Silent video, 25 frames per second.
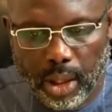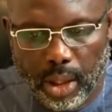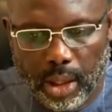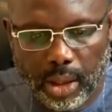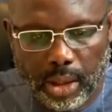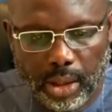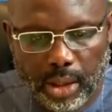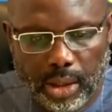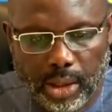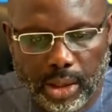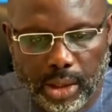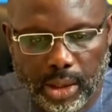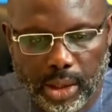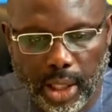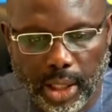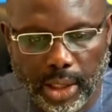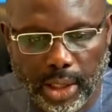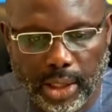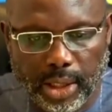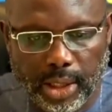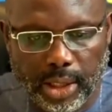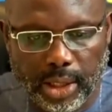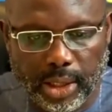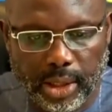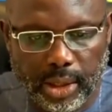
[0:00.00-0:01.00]

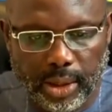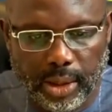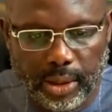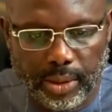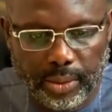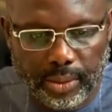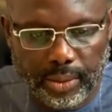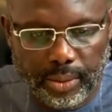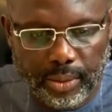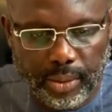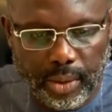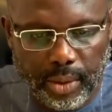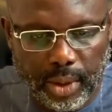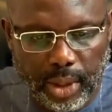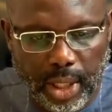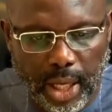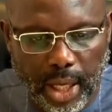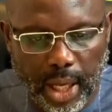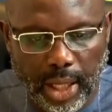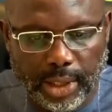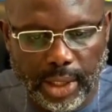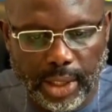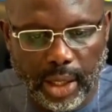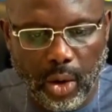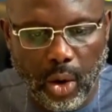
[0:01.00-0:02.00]
6
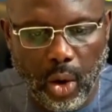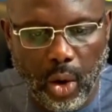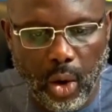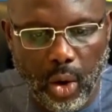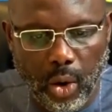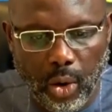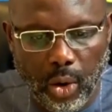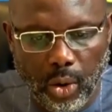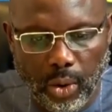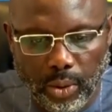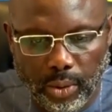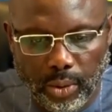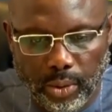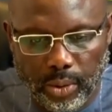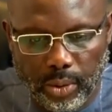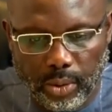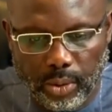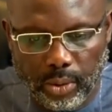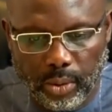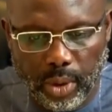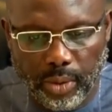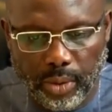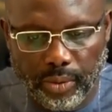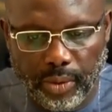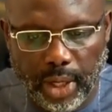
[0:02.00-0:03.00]
years ago
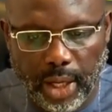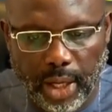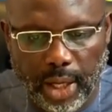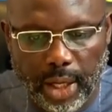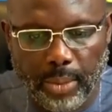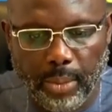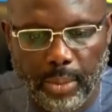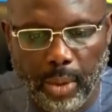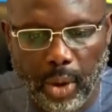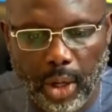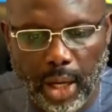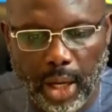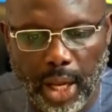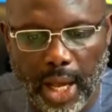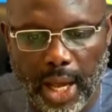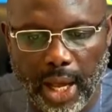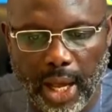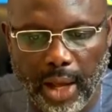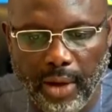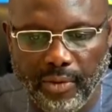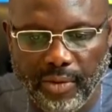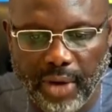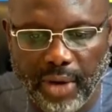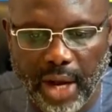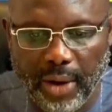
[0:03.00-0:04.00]
with the
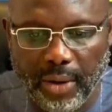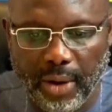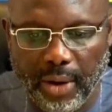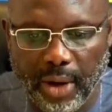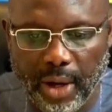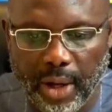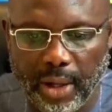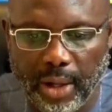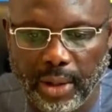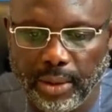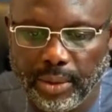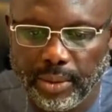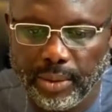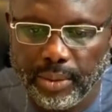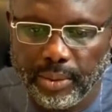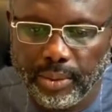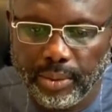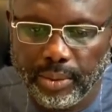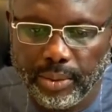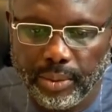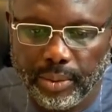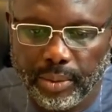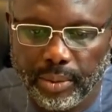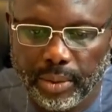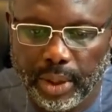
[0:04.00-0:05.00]
Ebola viral
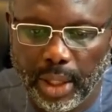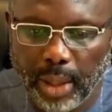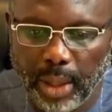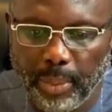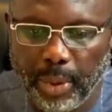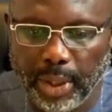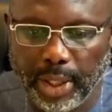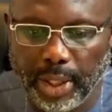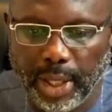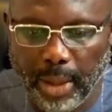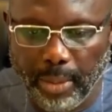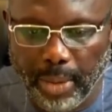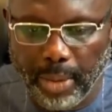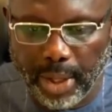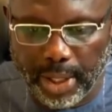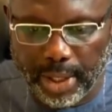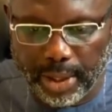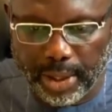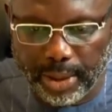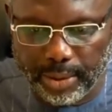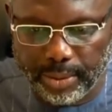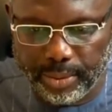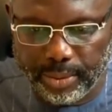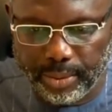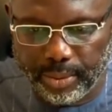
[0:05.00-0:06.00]
epidemic.
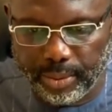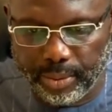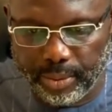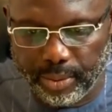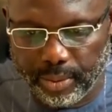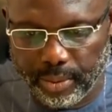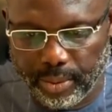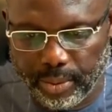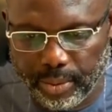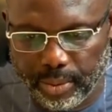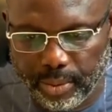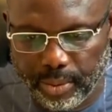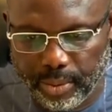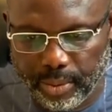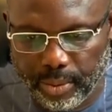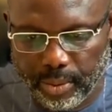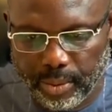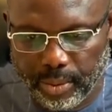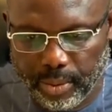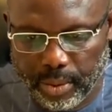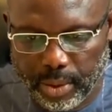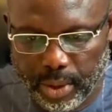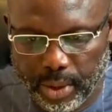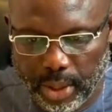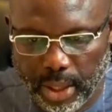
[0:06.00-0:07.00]

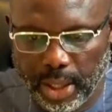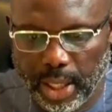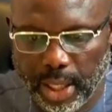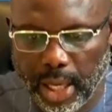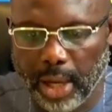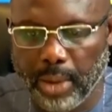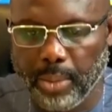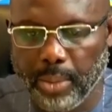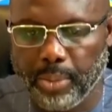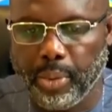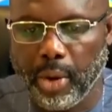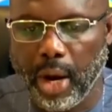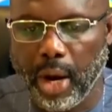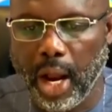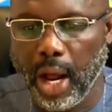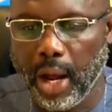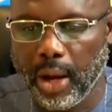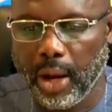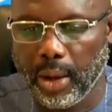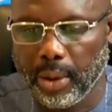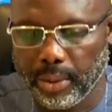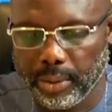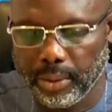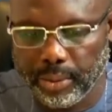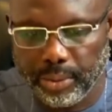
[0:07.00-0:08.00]
And I'm
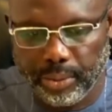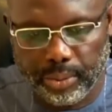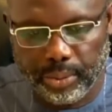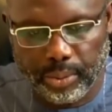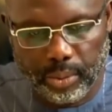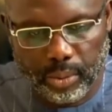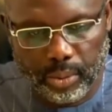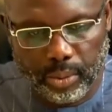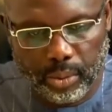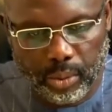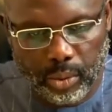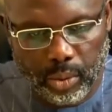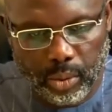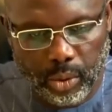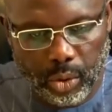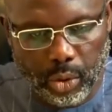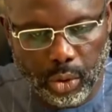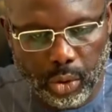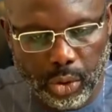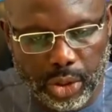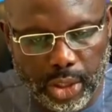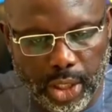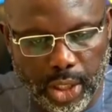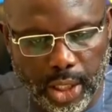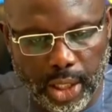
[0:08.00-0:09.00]
proud
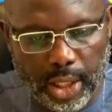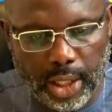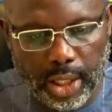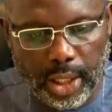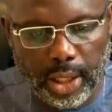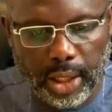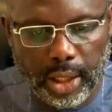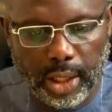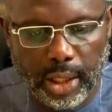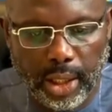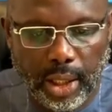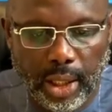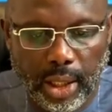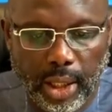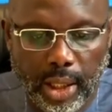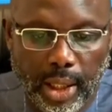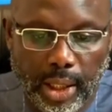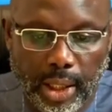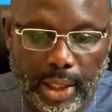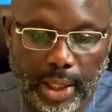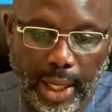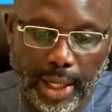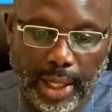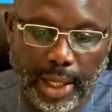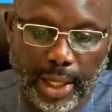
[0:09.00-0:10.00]
to say
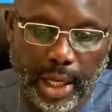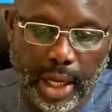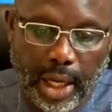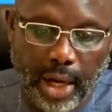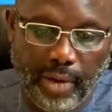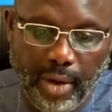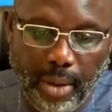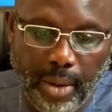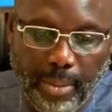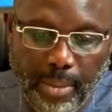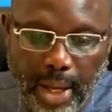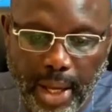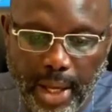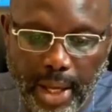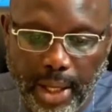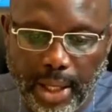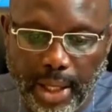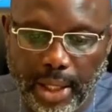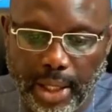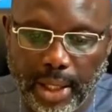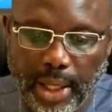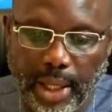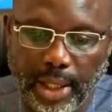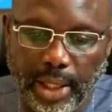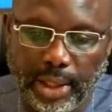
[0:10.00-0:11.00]
that the government
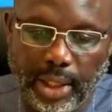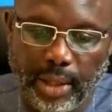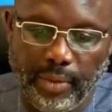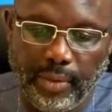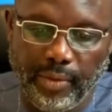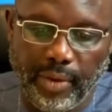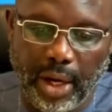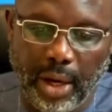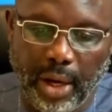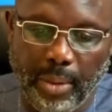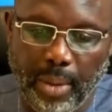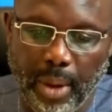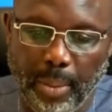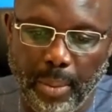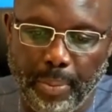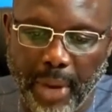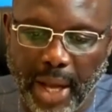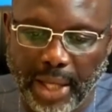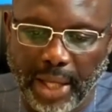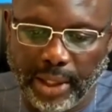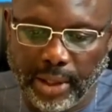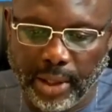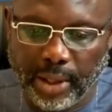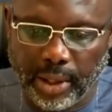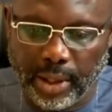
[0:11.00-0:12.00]
and its development
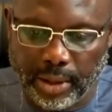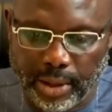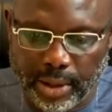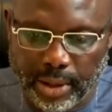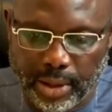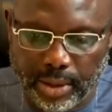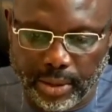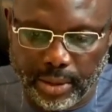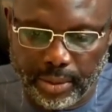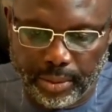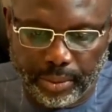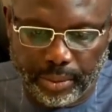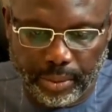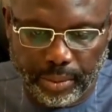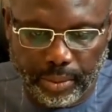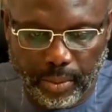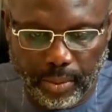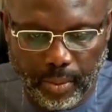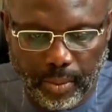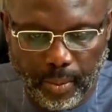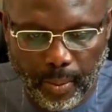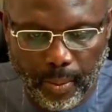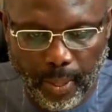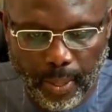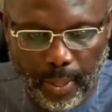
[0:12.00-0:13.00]
partners
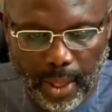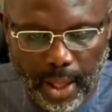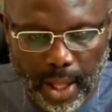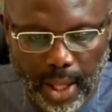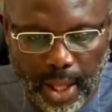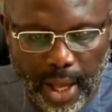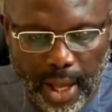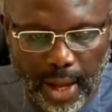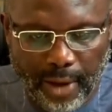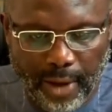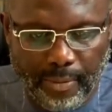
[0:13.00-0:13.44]
have